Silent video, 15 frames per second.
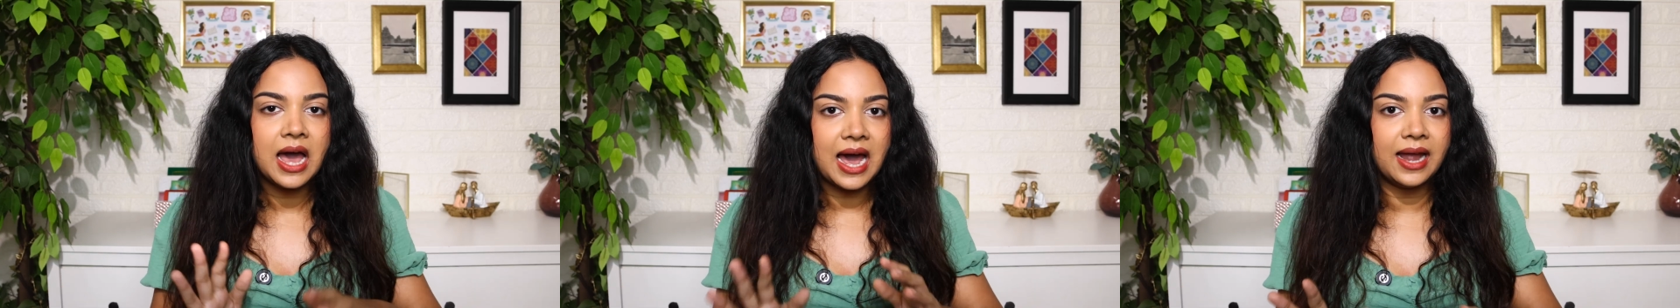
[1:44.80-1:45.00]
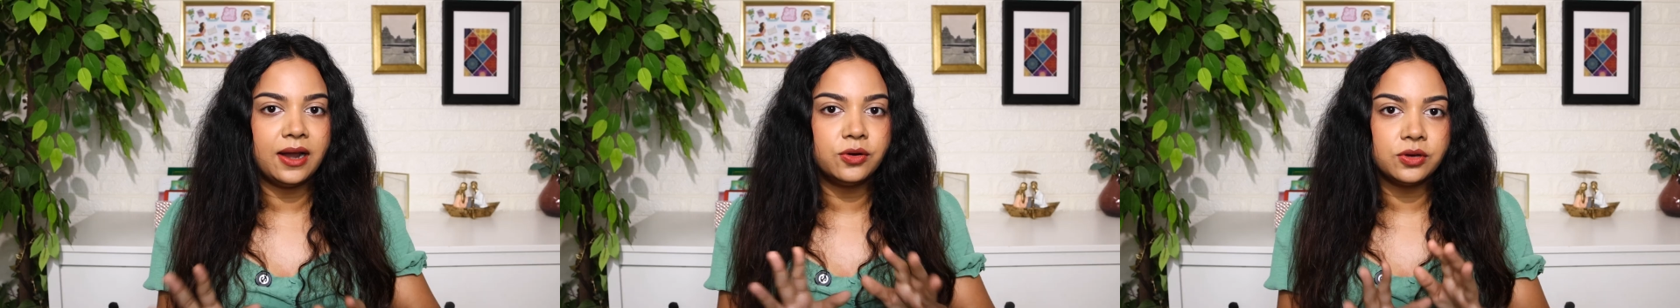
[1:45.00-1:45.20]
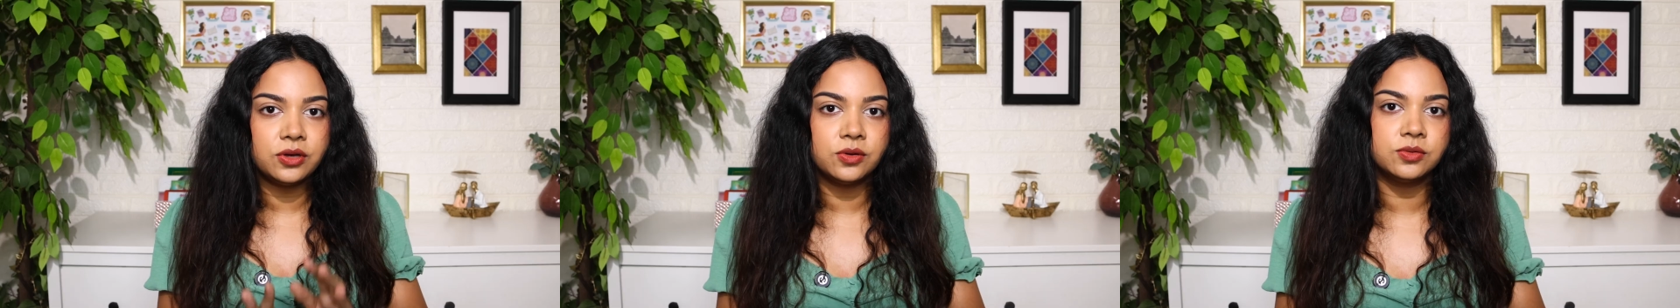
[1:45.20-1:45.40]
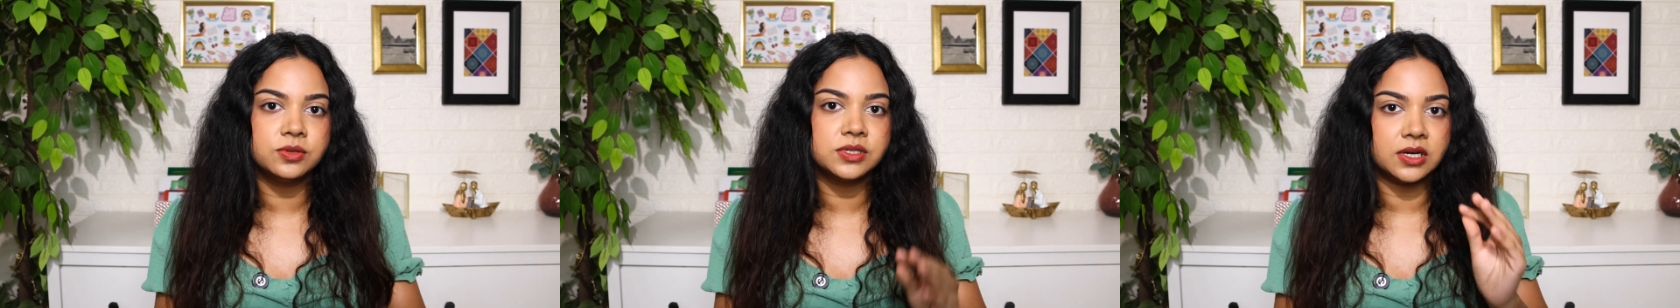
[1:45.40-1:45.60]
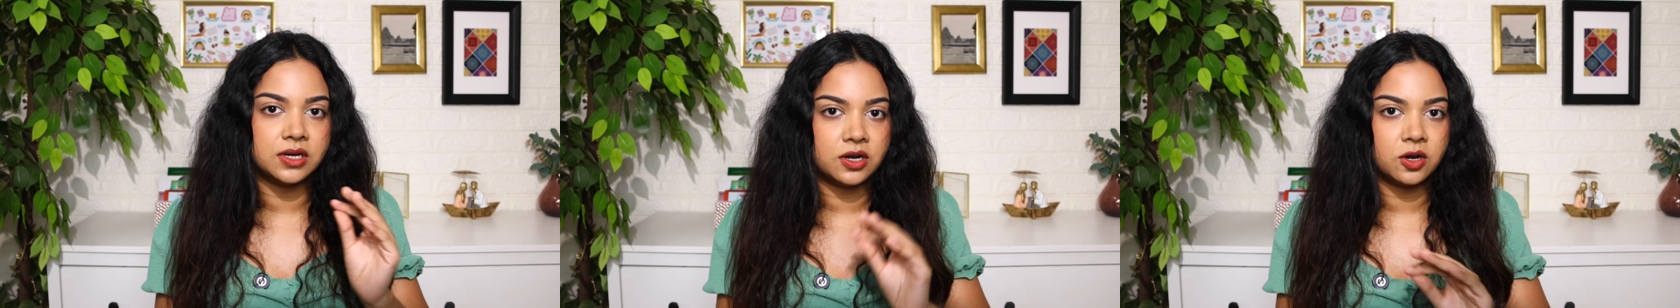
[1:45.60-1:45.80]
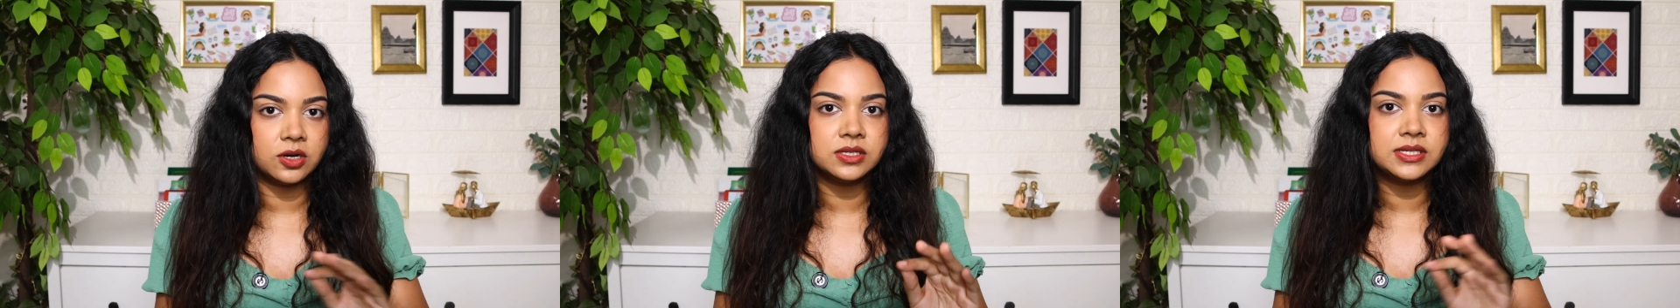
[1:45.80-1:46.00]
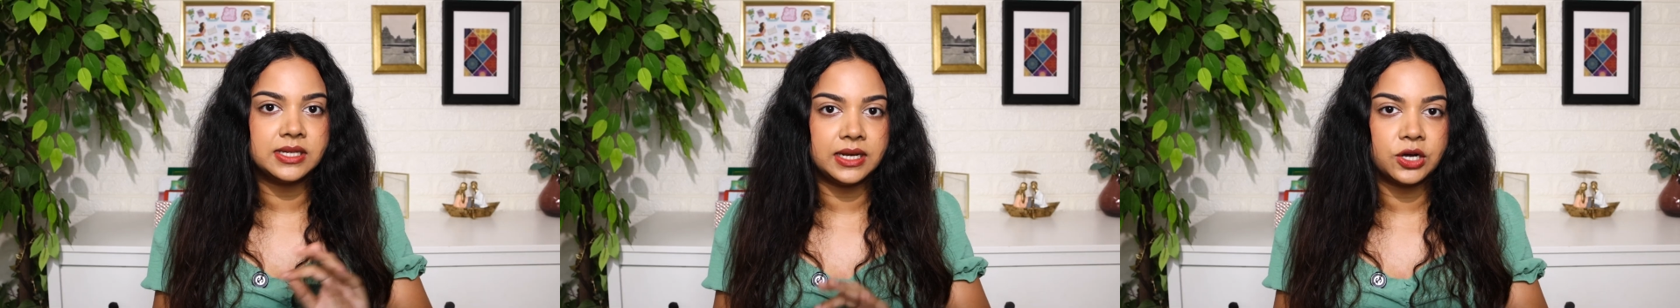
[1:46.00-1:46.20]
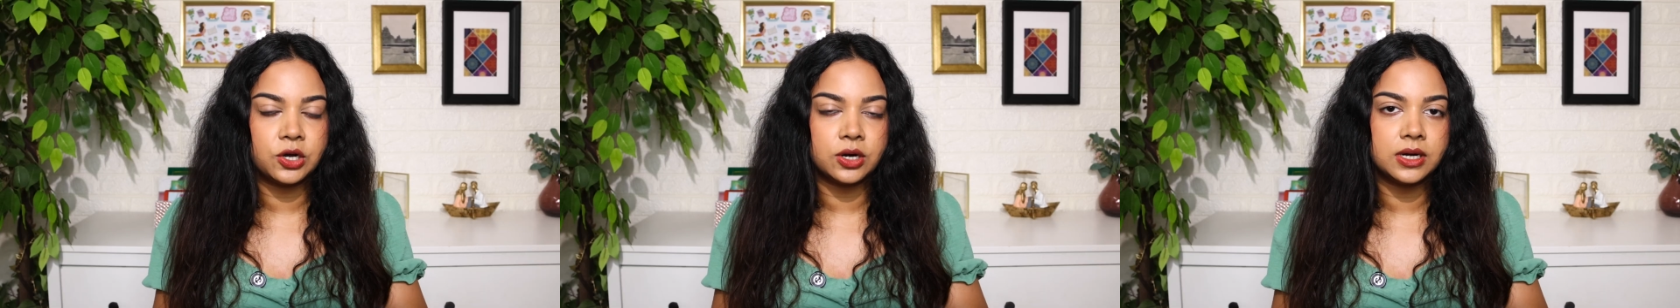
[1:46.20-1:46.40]
I do use a
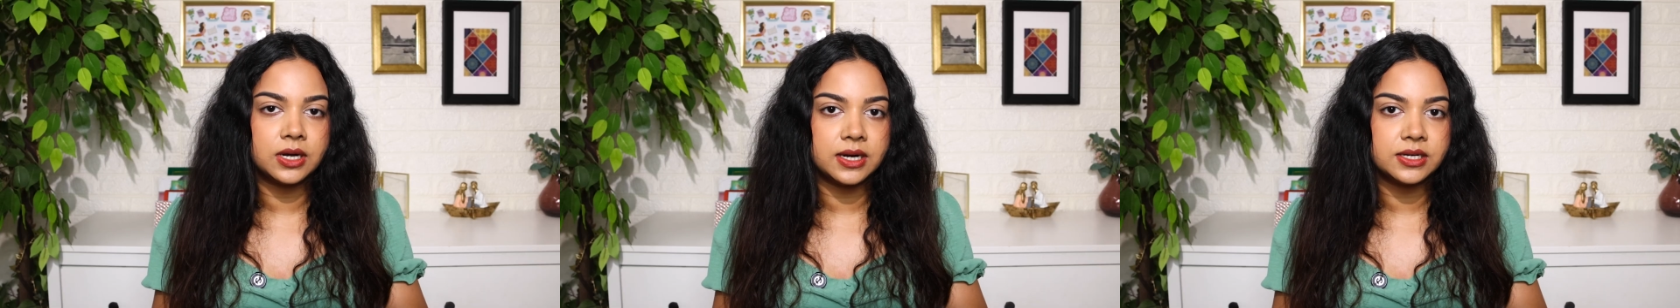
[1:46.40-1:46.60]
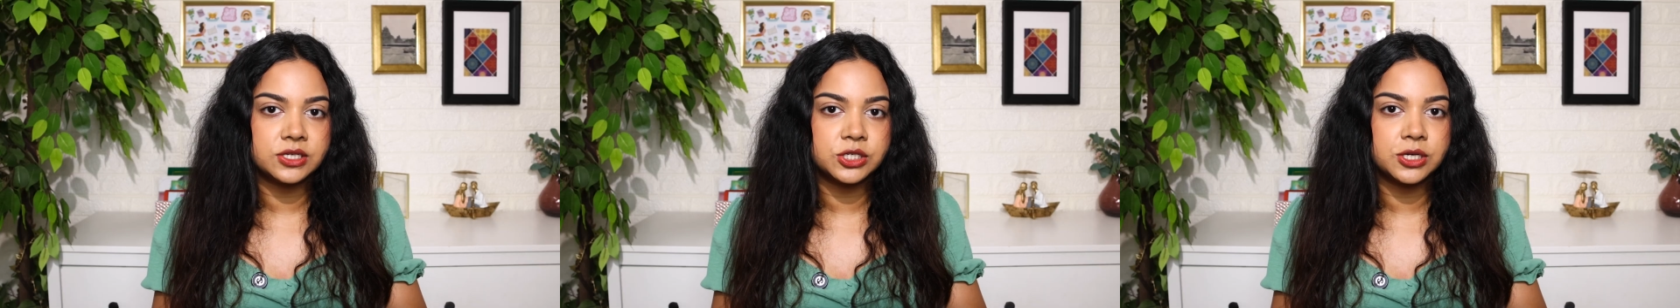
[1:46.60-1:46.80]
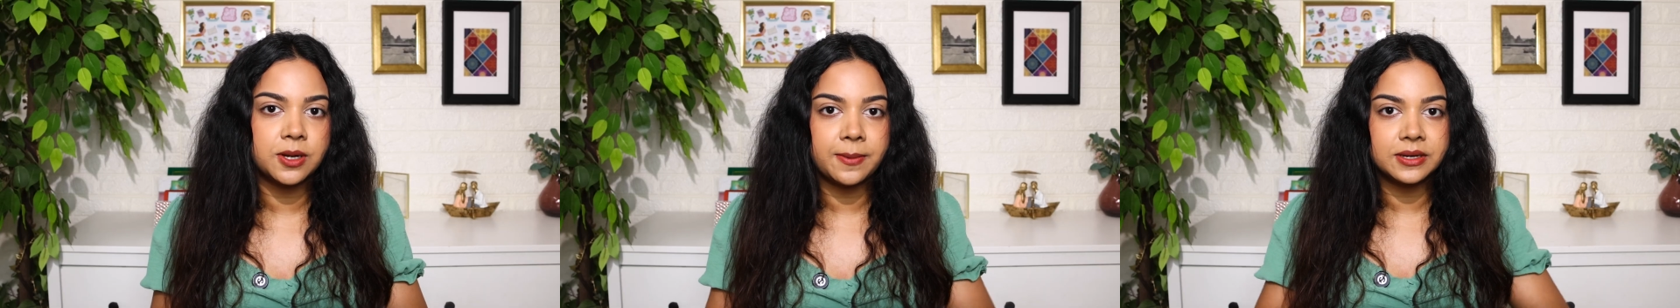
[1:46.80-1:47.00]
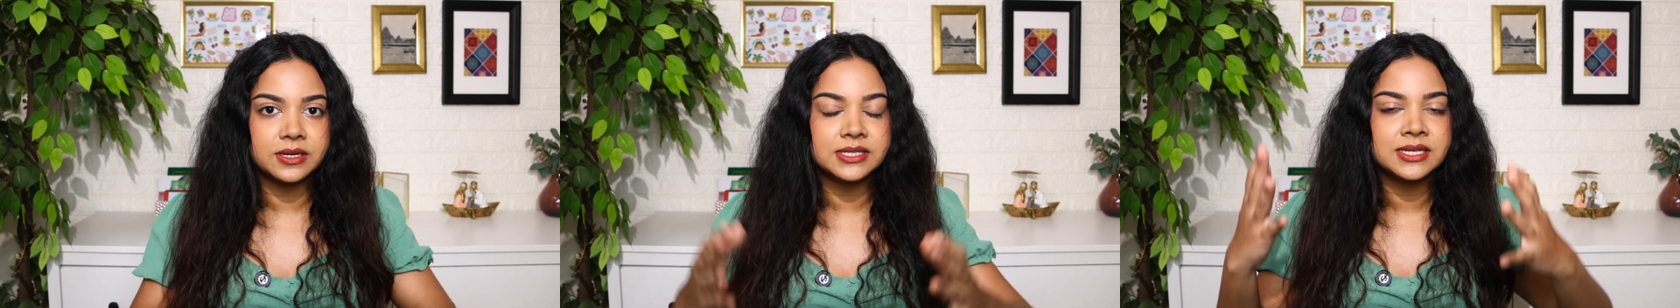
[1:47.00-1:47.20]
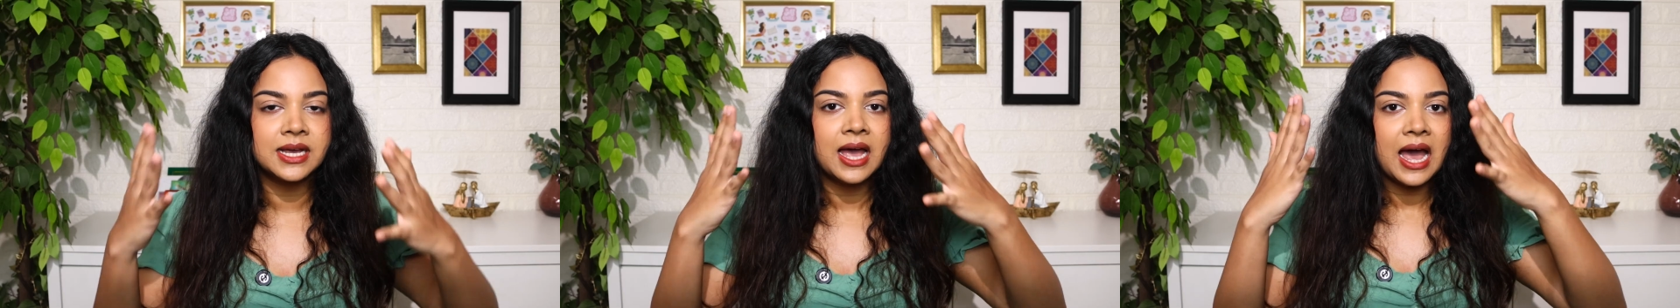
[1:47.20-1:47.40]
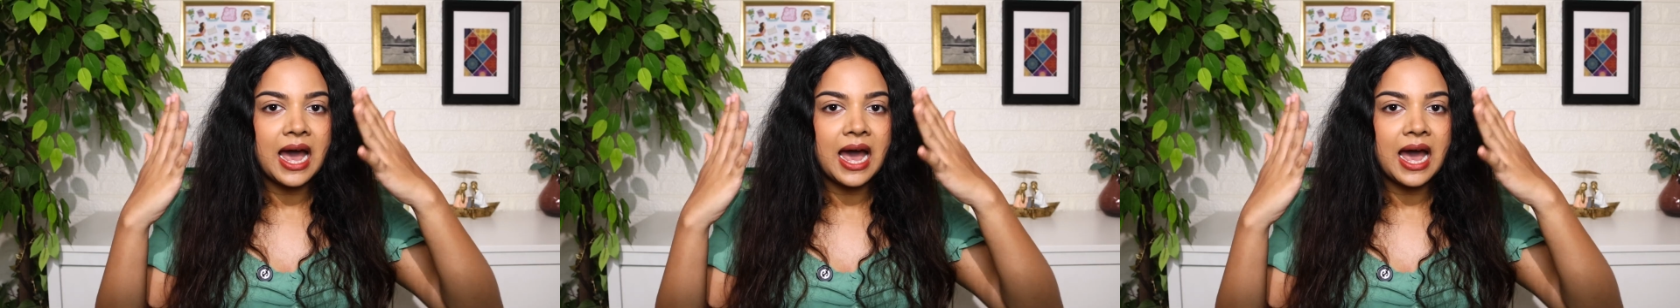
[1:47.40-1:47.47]
non-silicone conditioner because